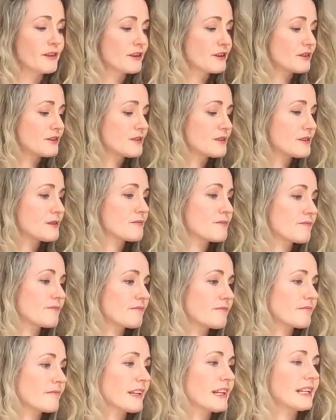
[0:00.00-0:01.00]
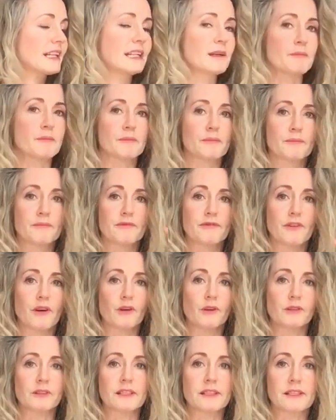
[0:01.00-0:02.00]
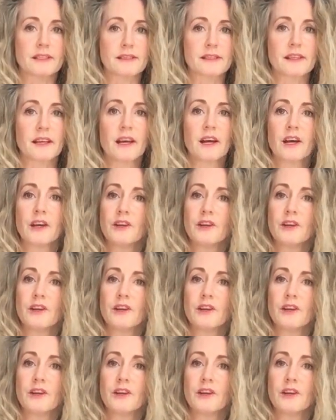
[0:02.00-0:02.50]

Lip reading: those clip folders.